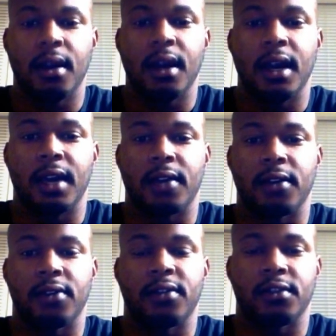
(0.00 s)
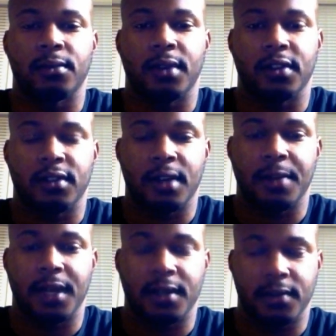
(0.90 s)
a good situation come out
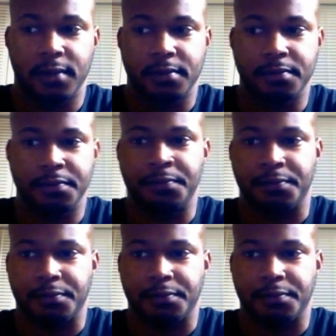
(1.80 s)
of it.